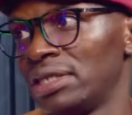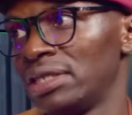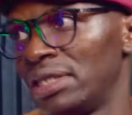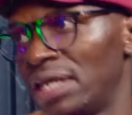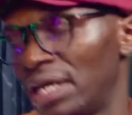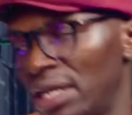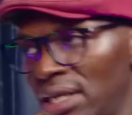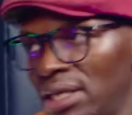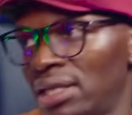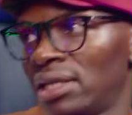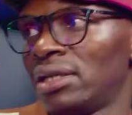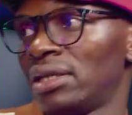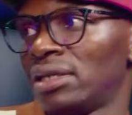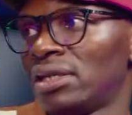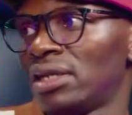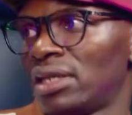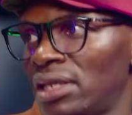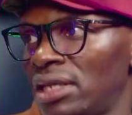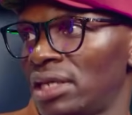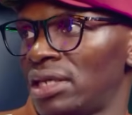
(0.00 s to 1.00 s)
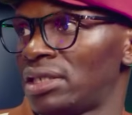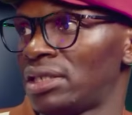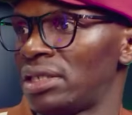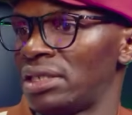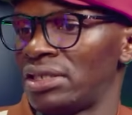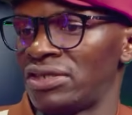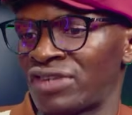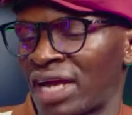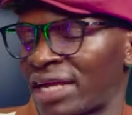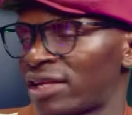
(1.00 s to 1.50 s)
Then it
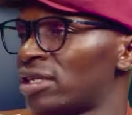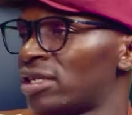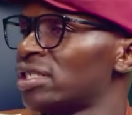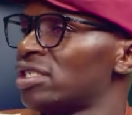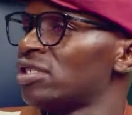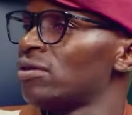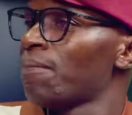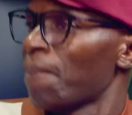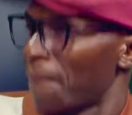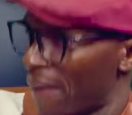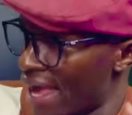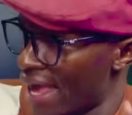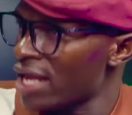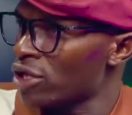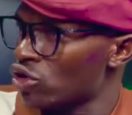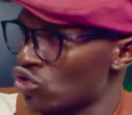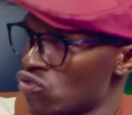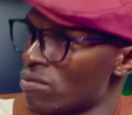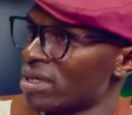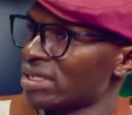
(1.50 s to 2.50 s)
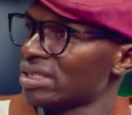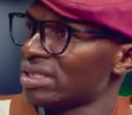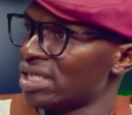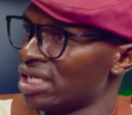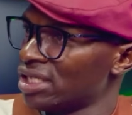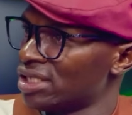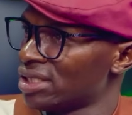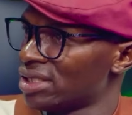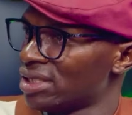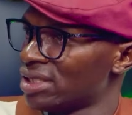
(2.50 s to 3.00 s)
didn't pay too much
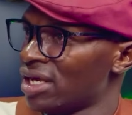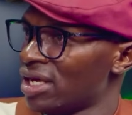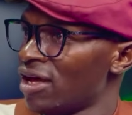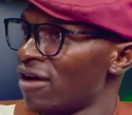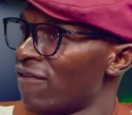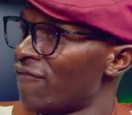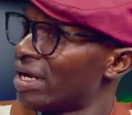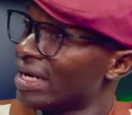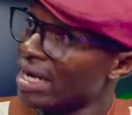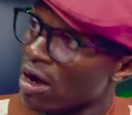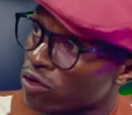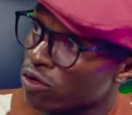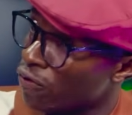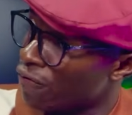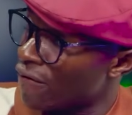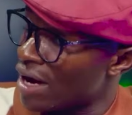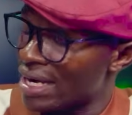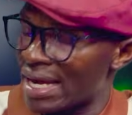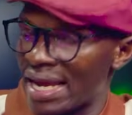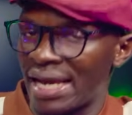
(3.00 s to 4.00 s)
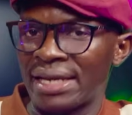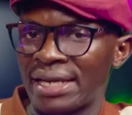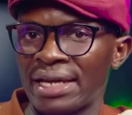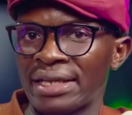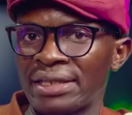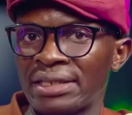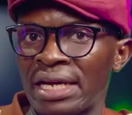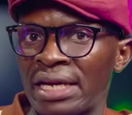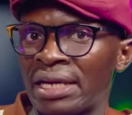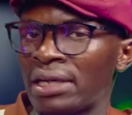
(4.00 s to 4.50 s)
attention. And I
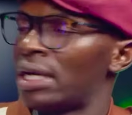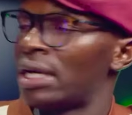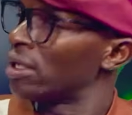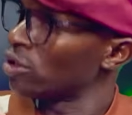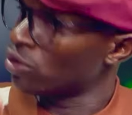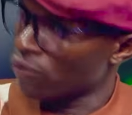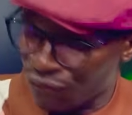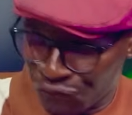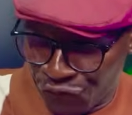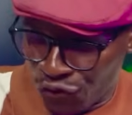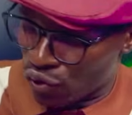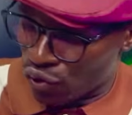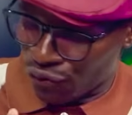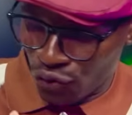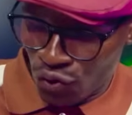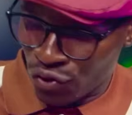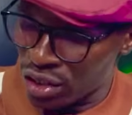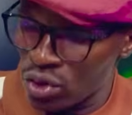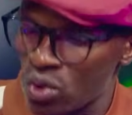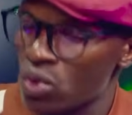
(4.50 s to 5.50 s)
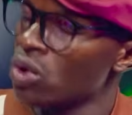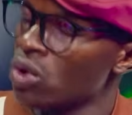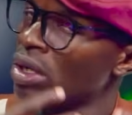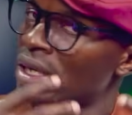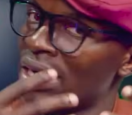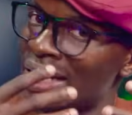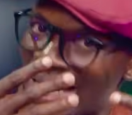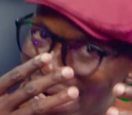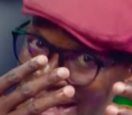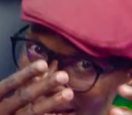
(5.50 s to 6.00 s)
for real,
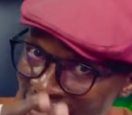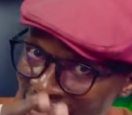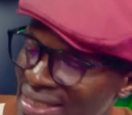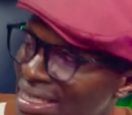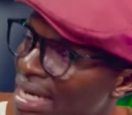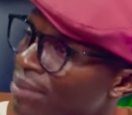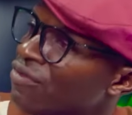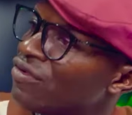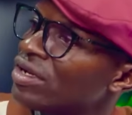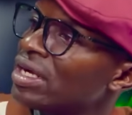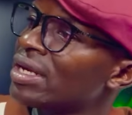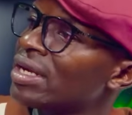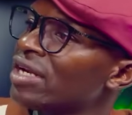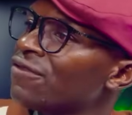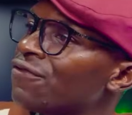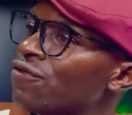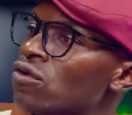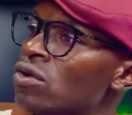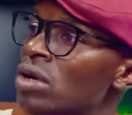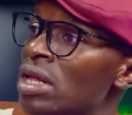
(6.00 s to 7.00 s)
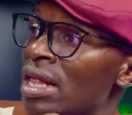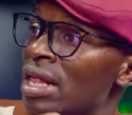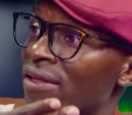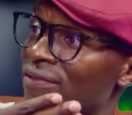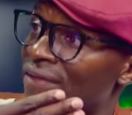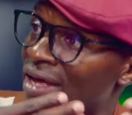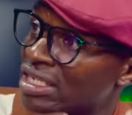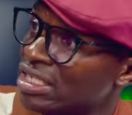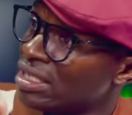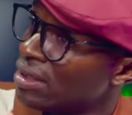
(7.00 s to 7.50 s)
Nanas, I'm even grateful
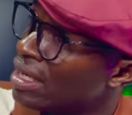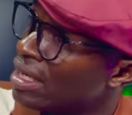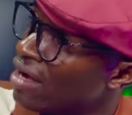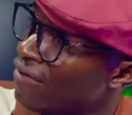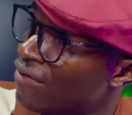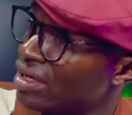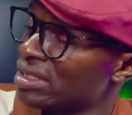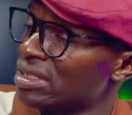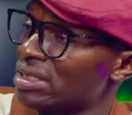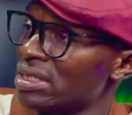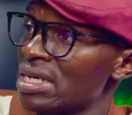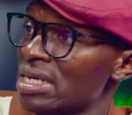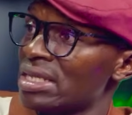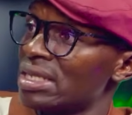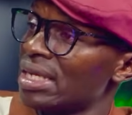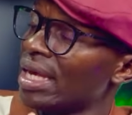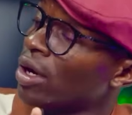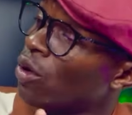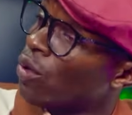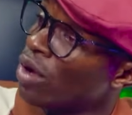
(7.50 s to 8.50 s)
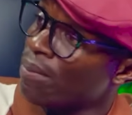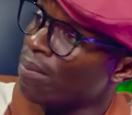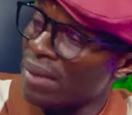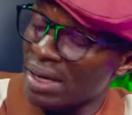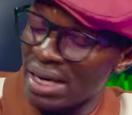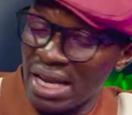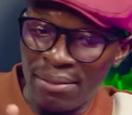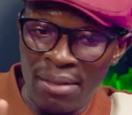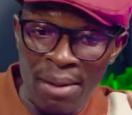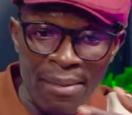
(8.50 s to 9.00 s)
that he gave us the
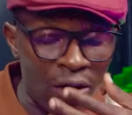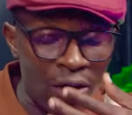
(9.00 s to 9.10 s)
equipment, like my